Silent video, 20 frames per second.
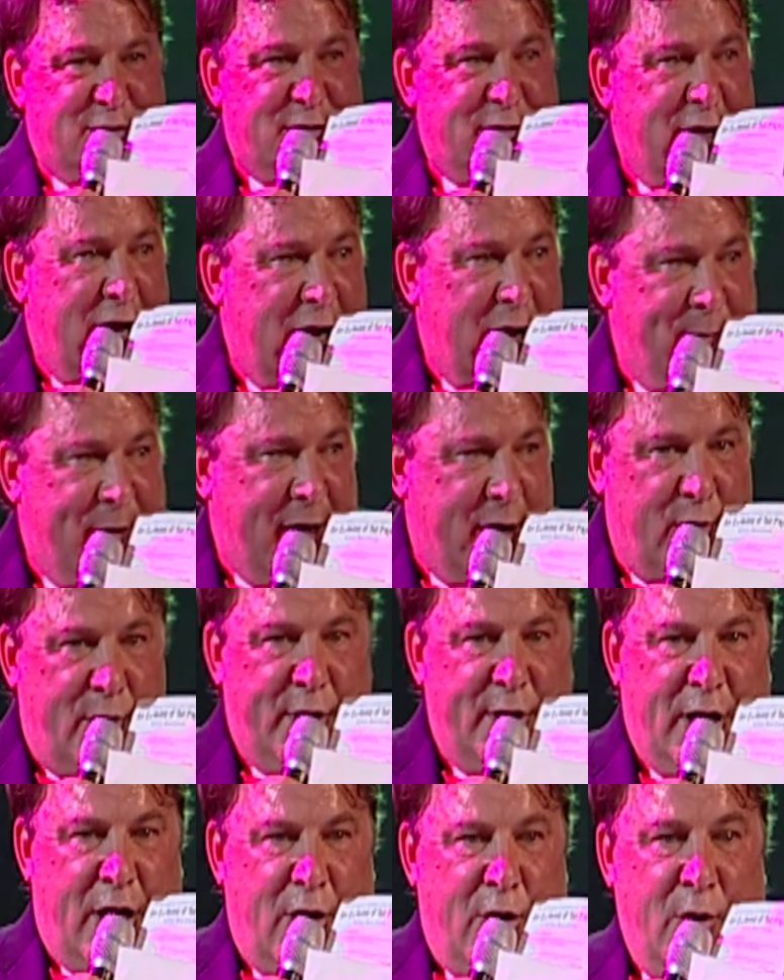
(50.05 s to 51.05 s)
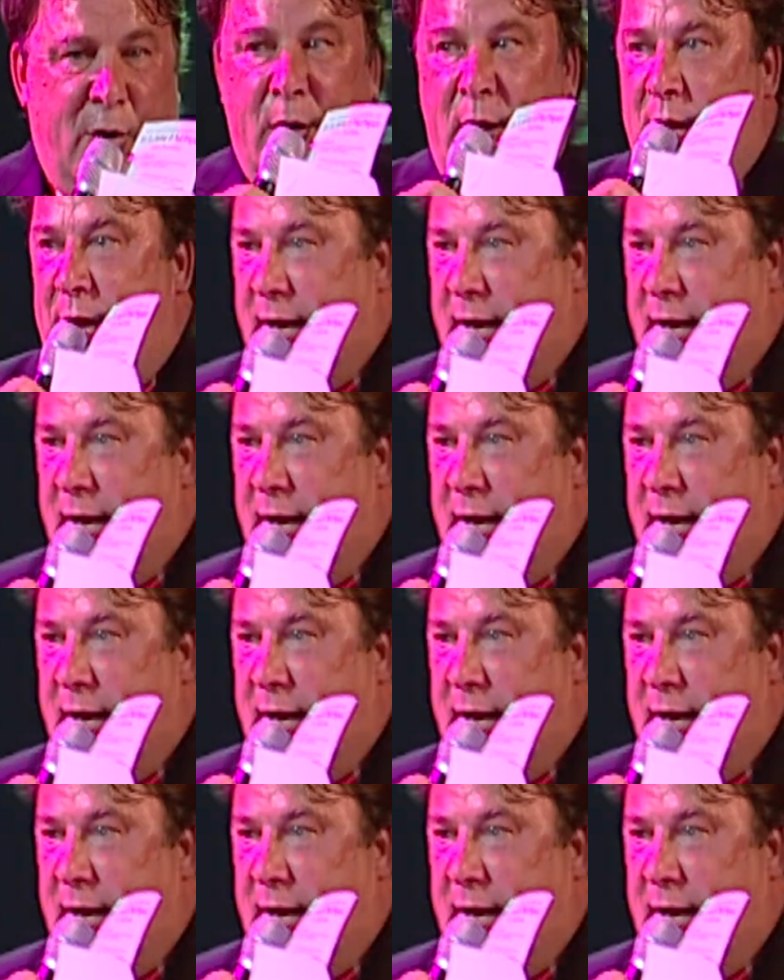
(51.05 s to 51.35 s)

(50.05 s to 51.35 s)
You know, do everything you have with